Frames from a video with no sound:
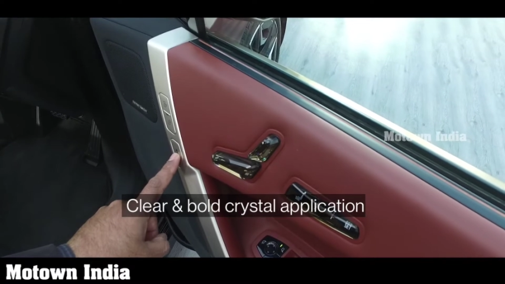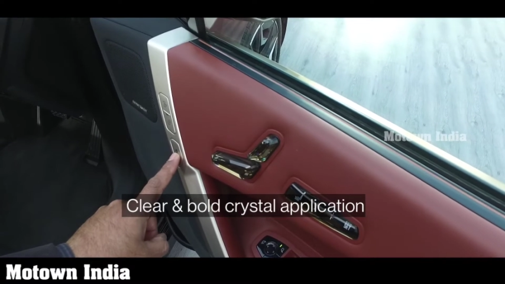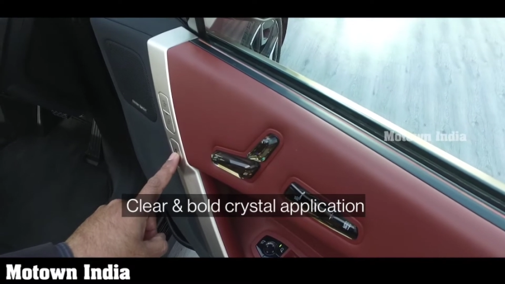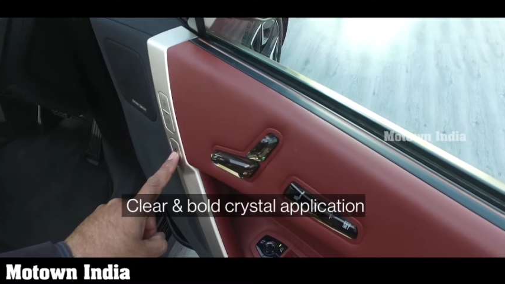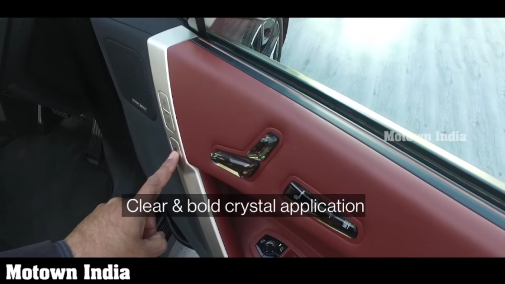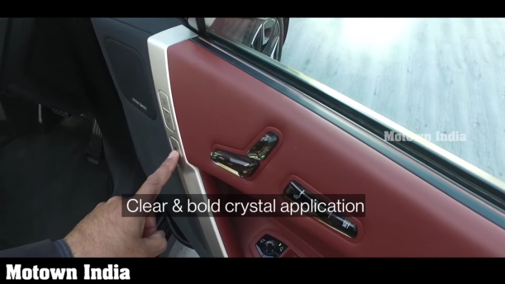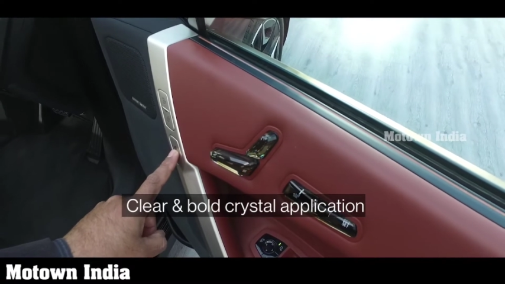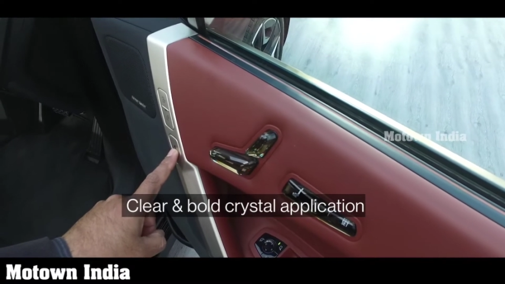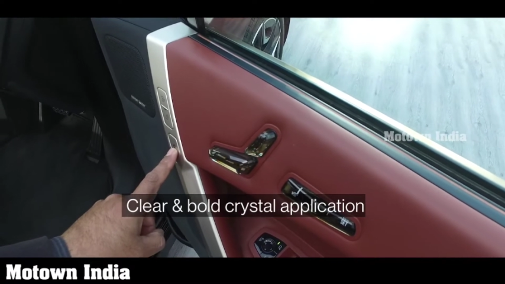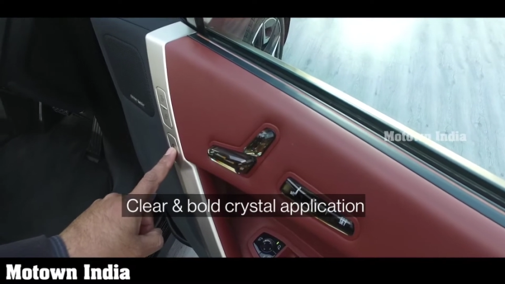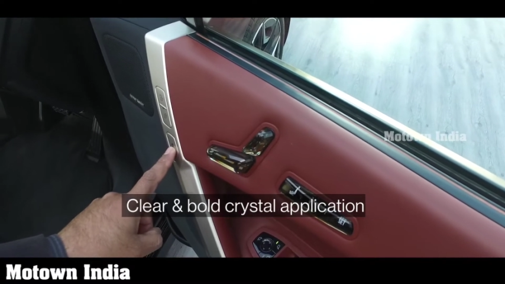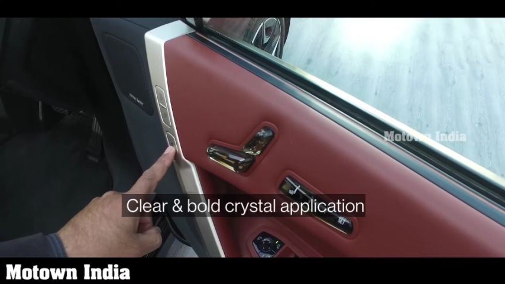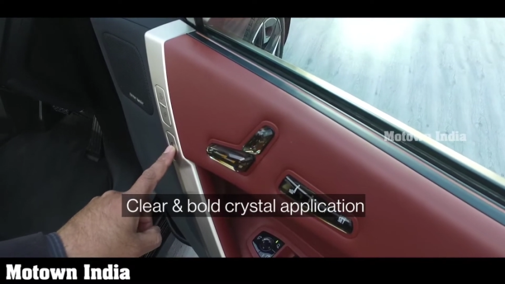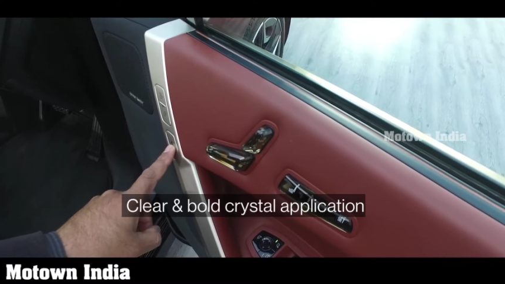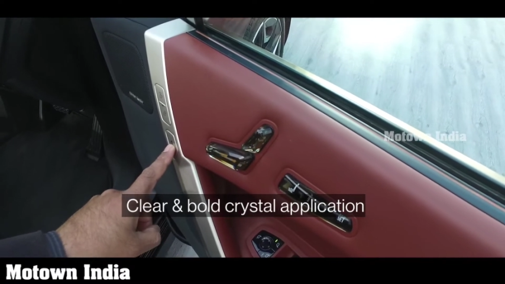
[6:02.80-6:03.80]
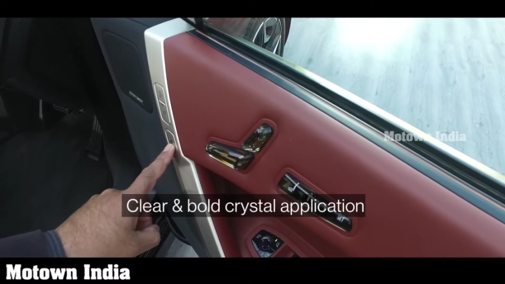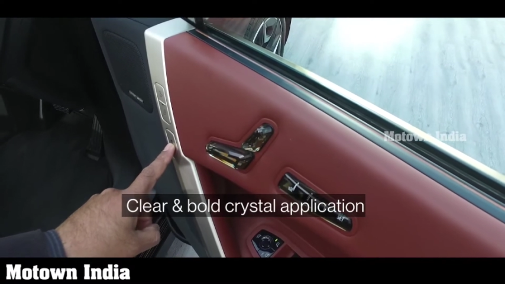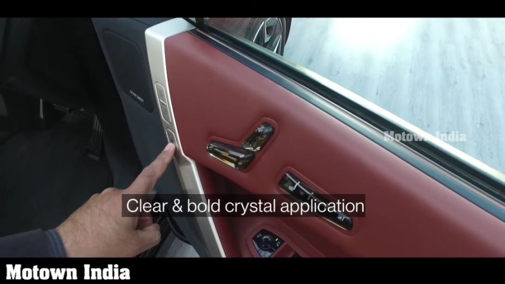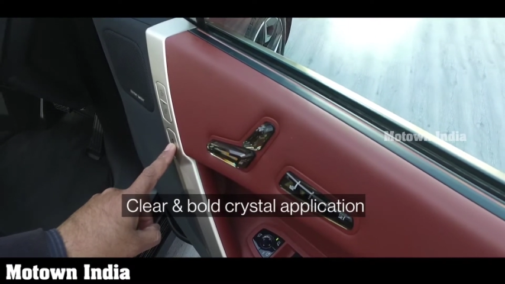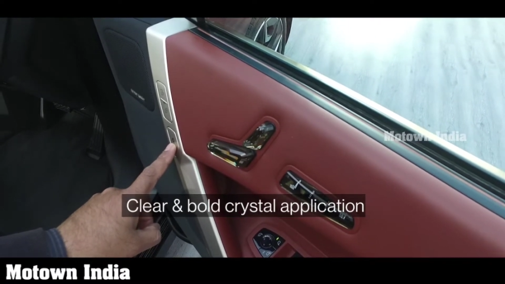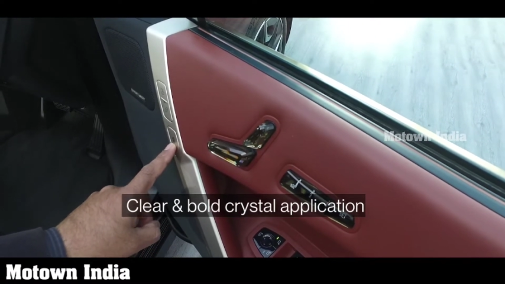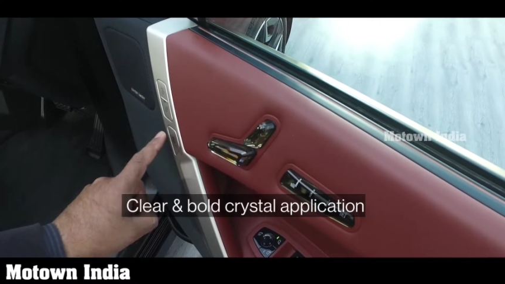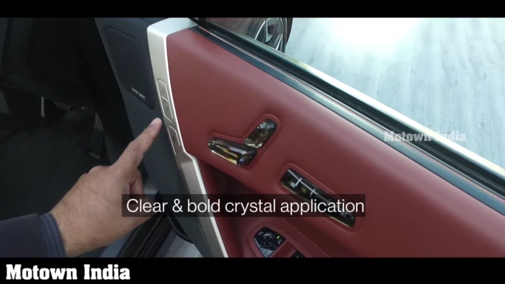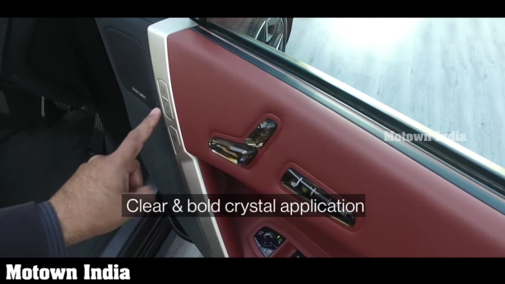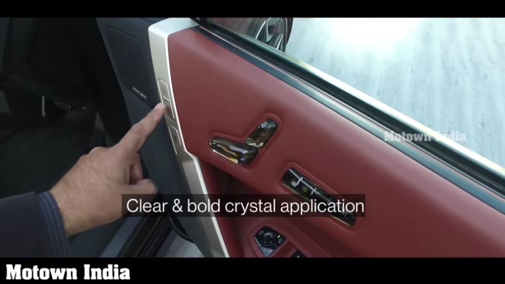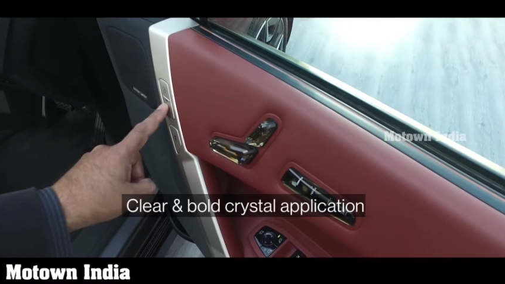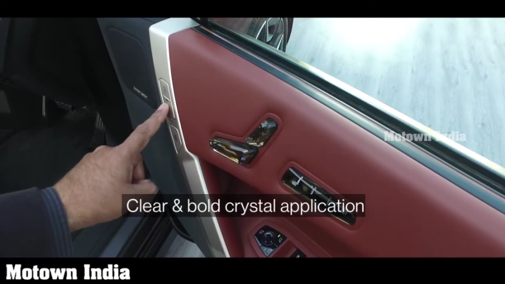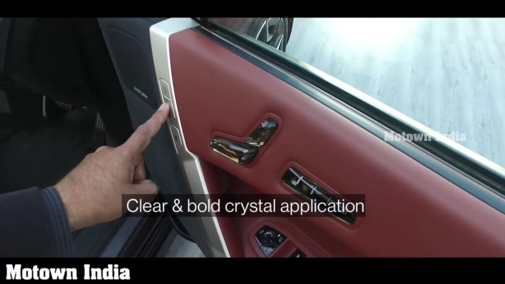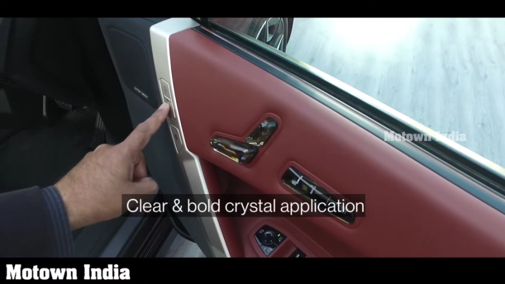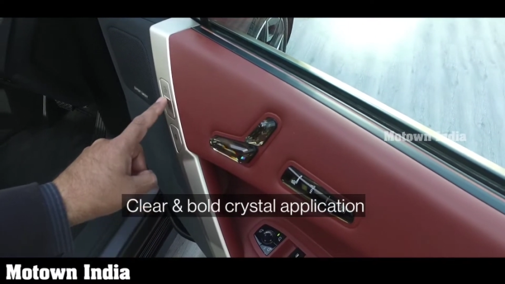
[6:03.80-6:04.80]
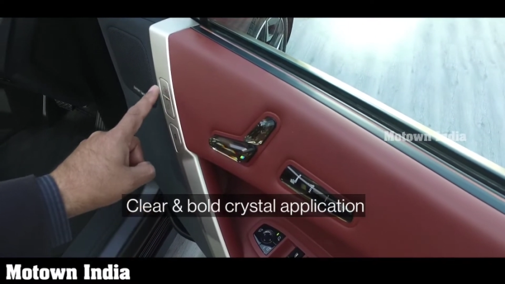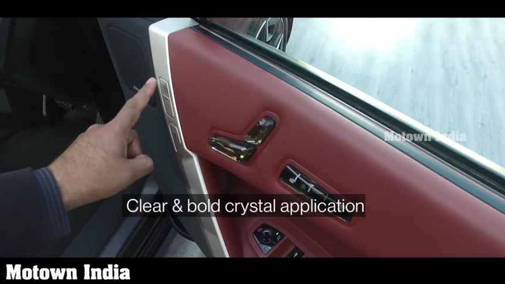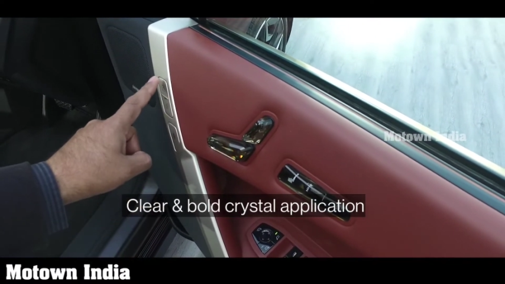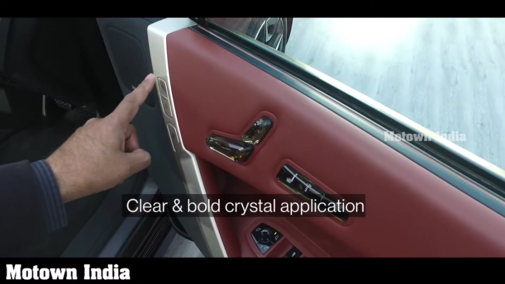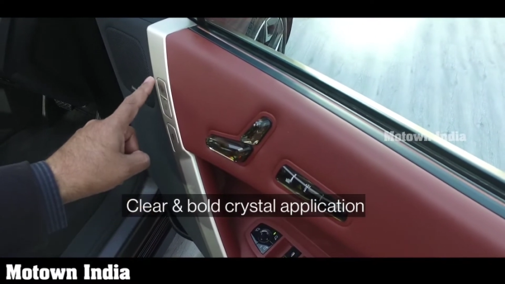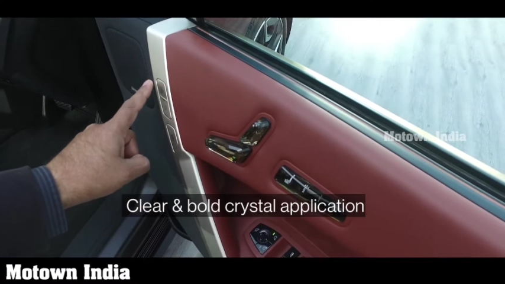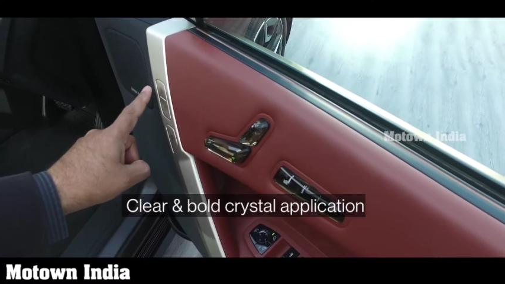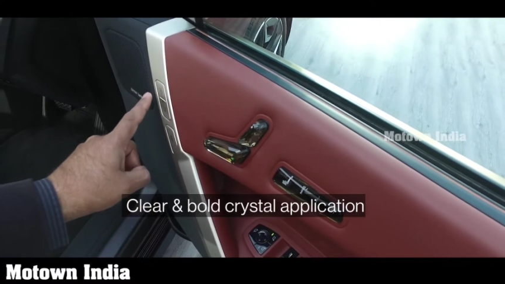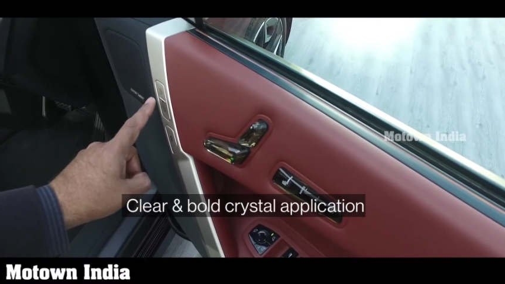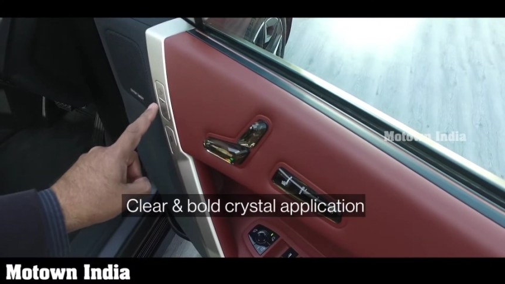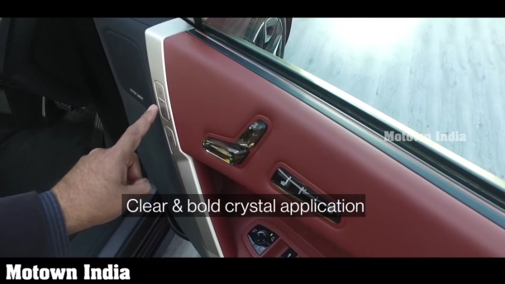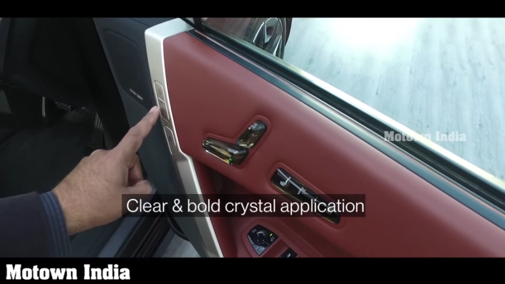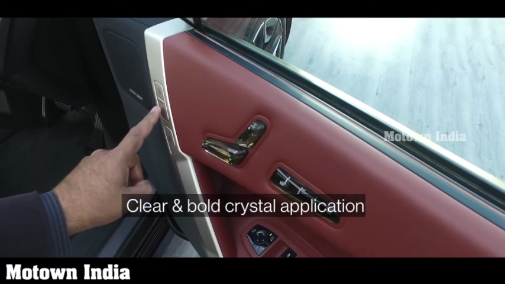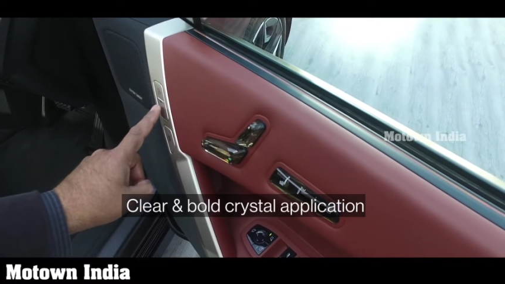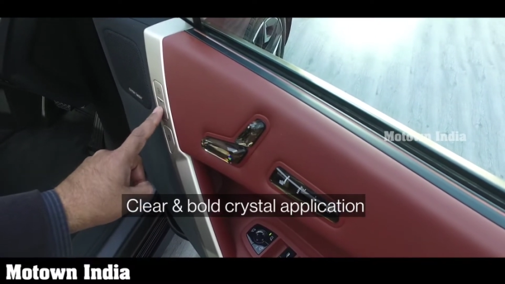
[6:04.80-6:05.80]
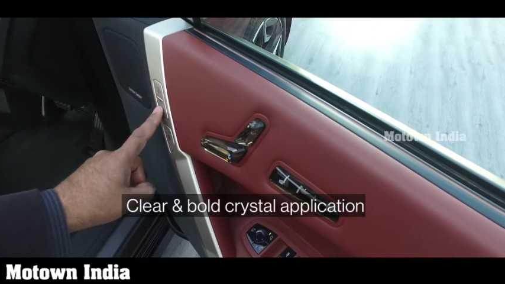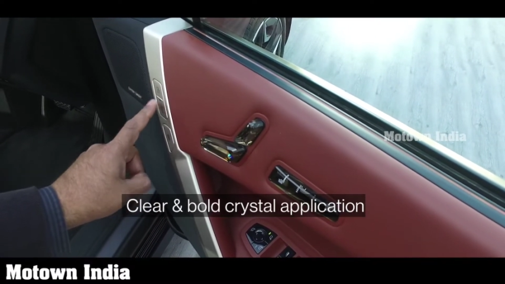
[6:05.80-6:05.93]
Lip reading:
Nobody's mouth can be seen.